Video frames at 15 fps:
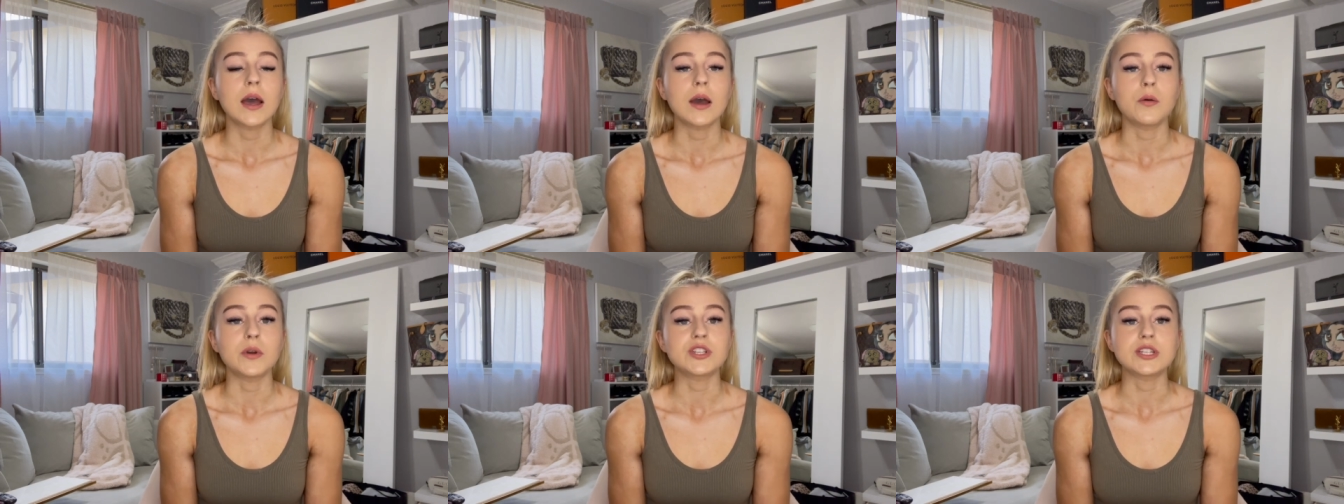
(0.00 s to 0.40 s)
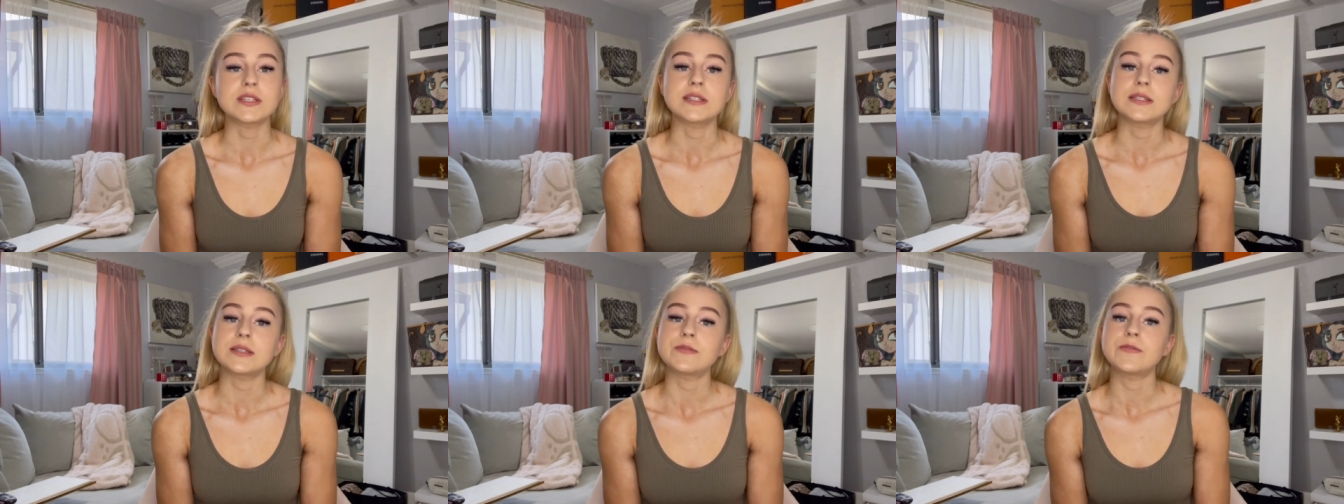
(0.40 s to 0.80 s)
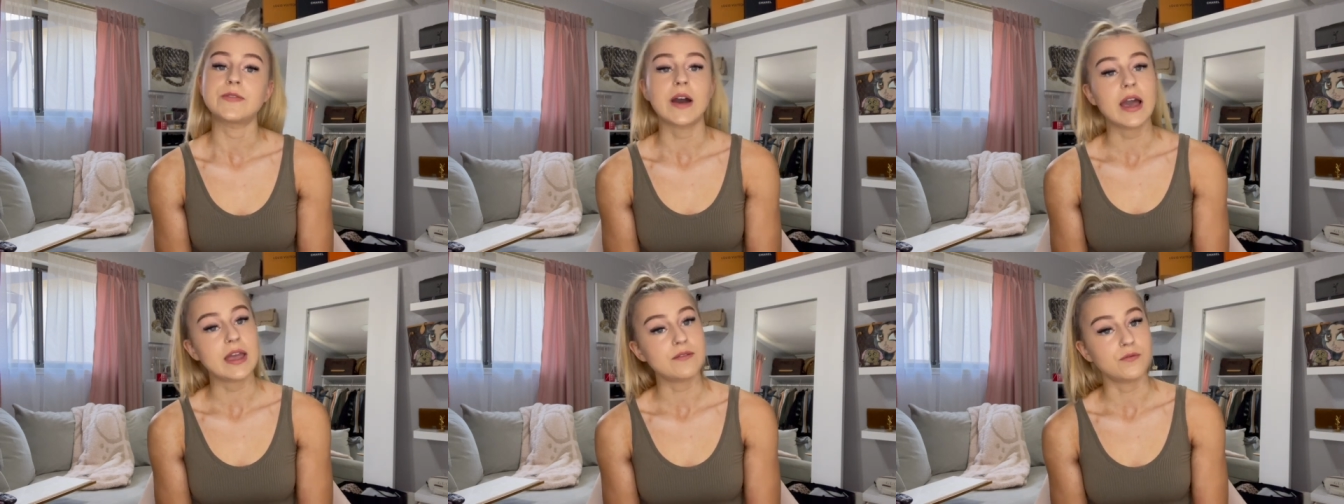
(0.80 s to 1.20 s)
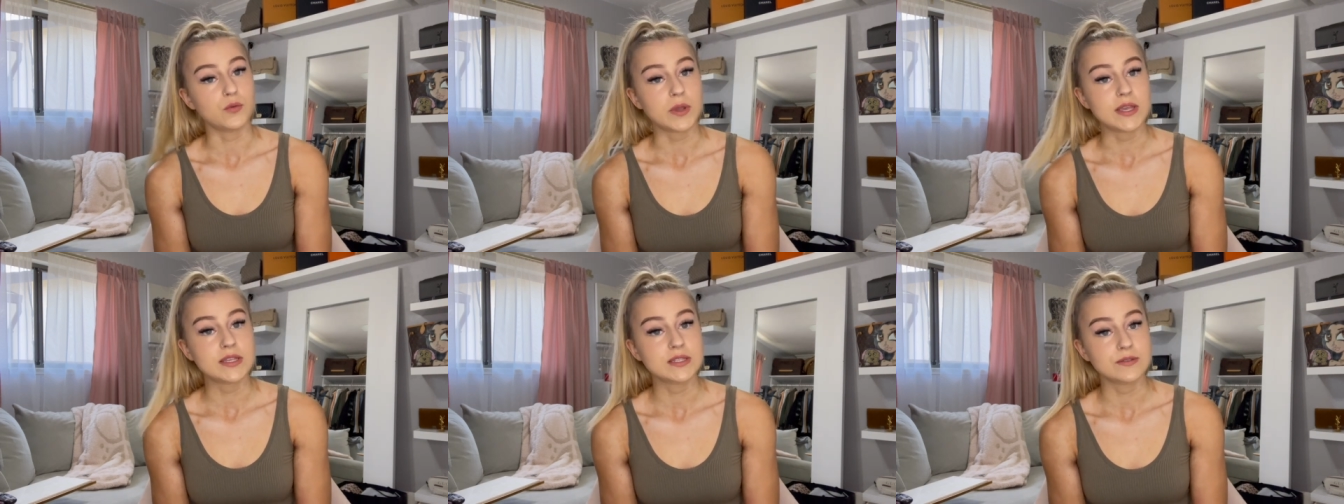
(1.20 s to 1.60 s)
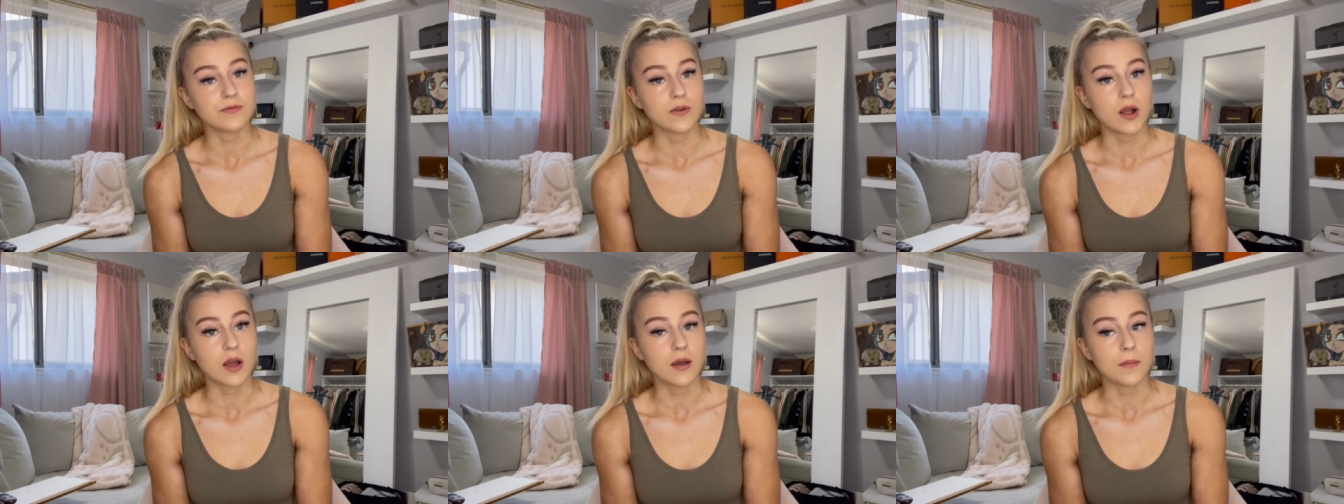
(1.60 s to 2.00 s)
which is 5 weeks
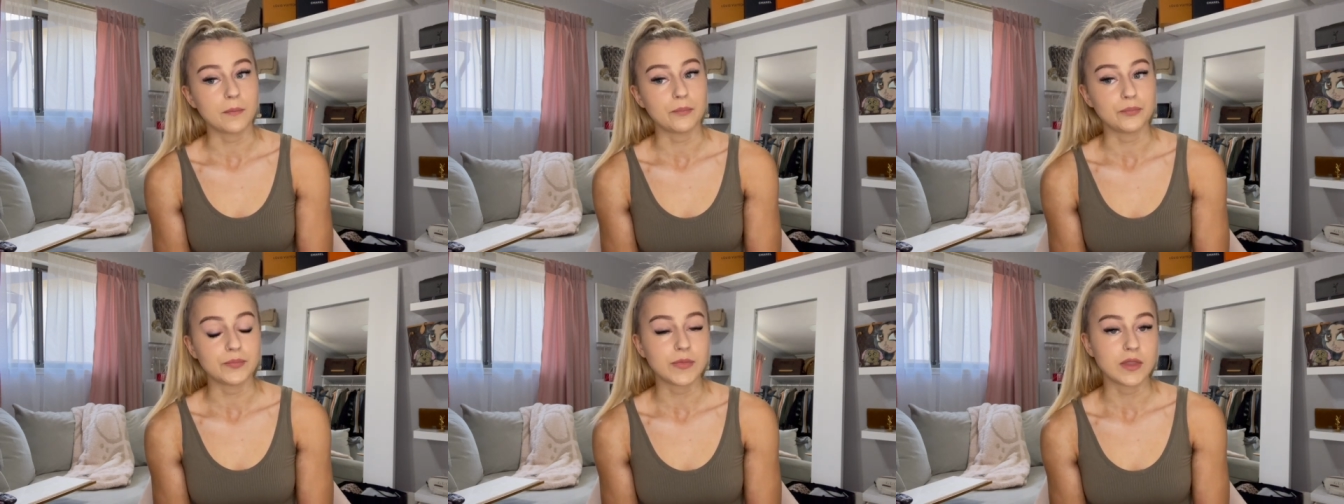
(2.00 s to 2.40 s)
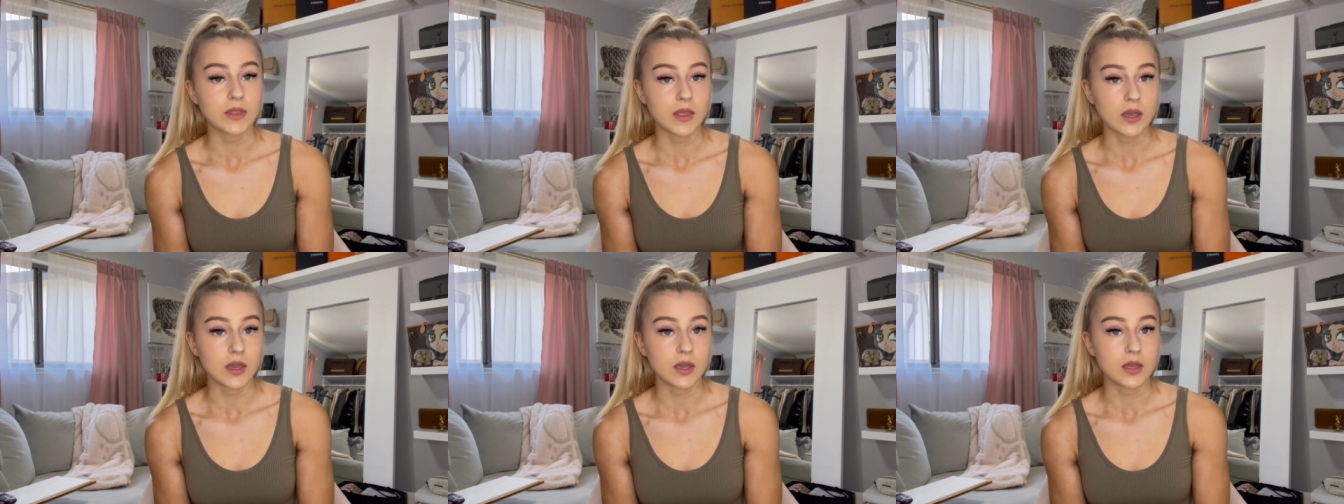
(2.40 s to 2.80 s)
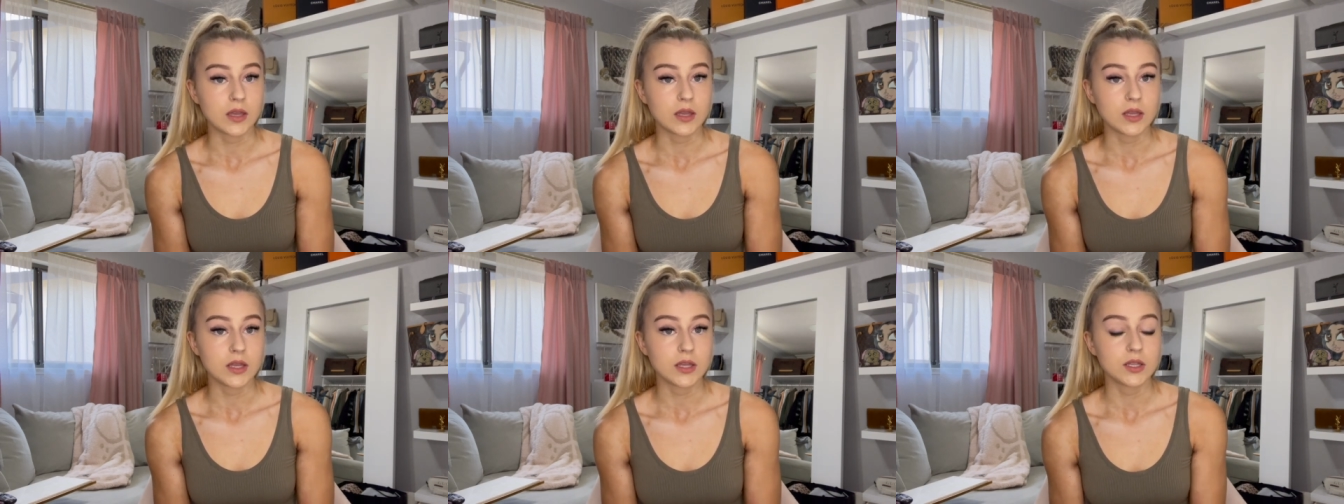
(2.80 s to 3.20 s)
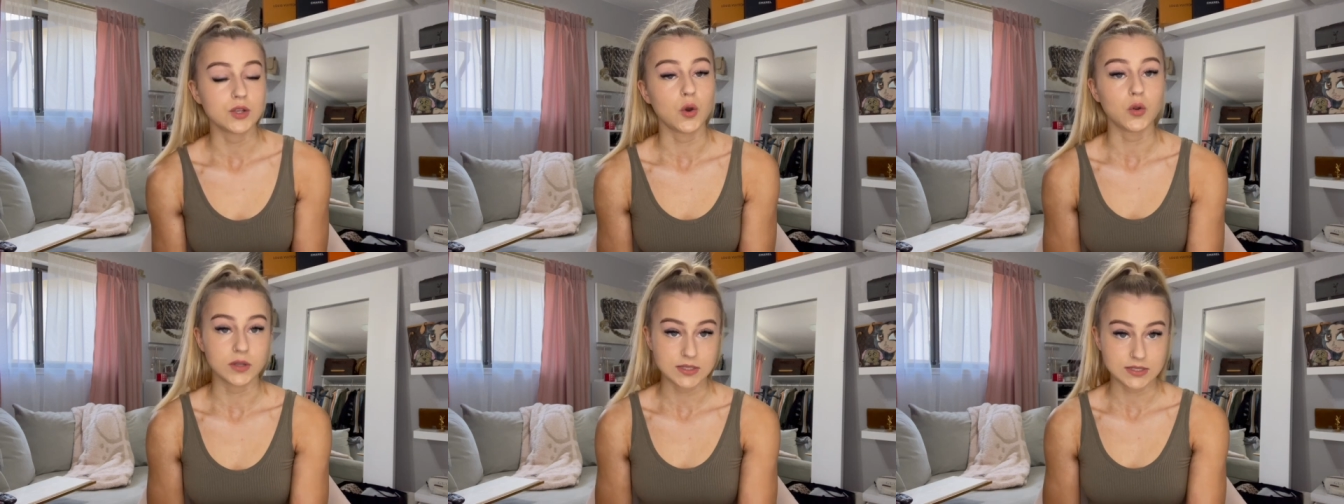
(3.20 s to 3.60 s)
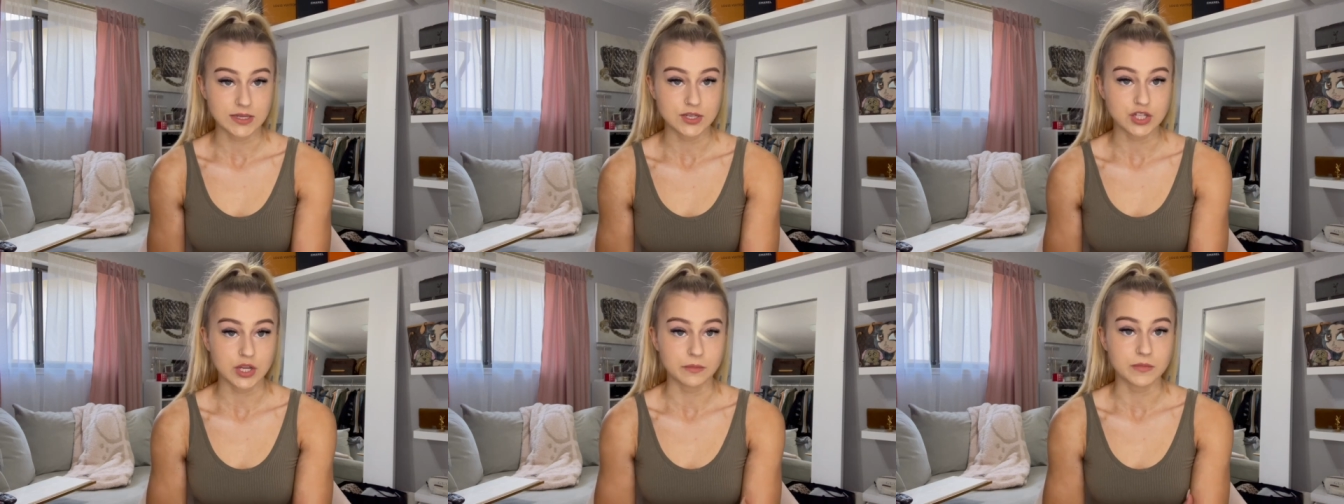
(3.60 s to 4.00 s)
from the Golden
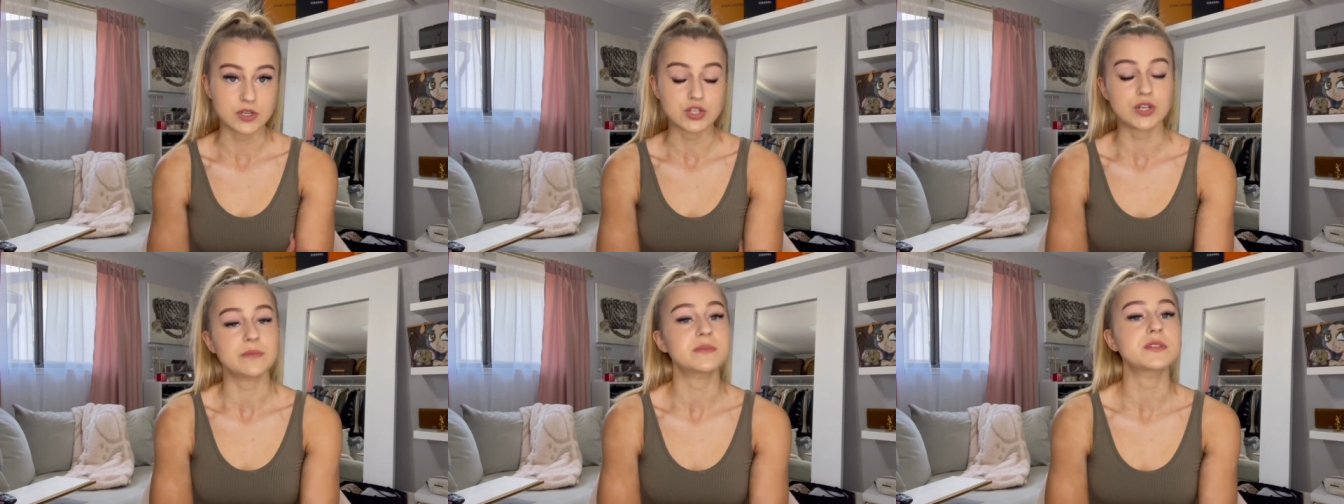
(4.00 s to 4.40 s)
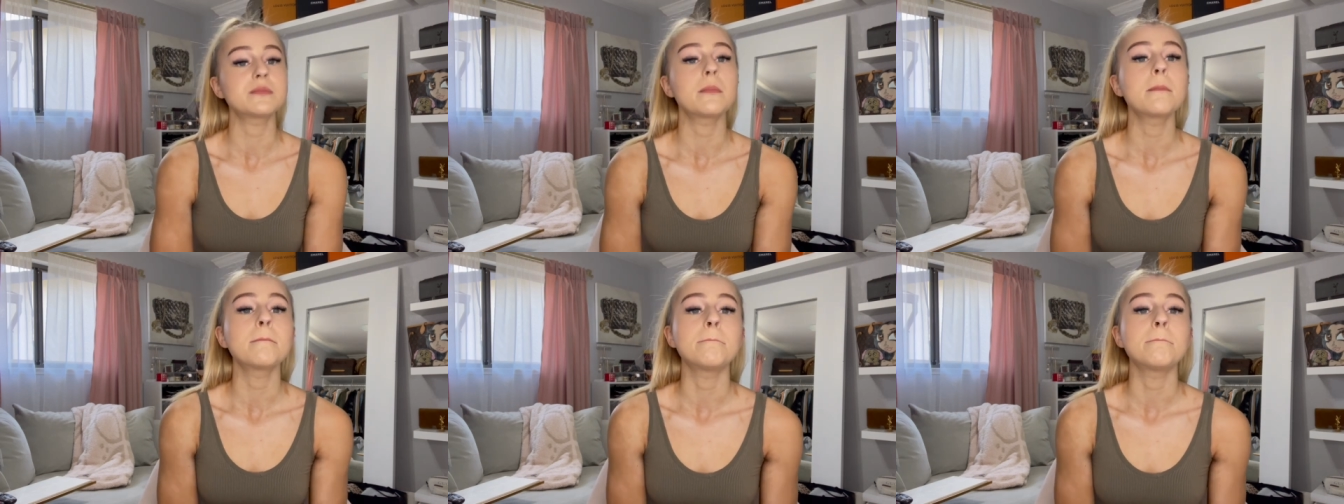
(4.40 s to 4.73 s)
State Championships.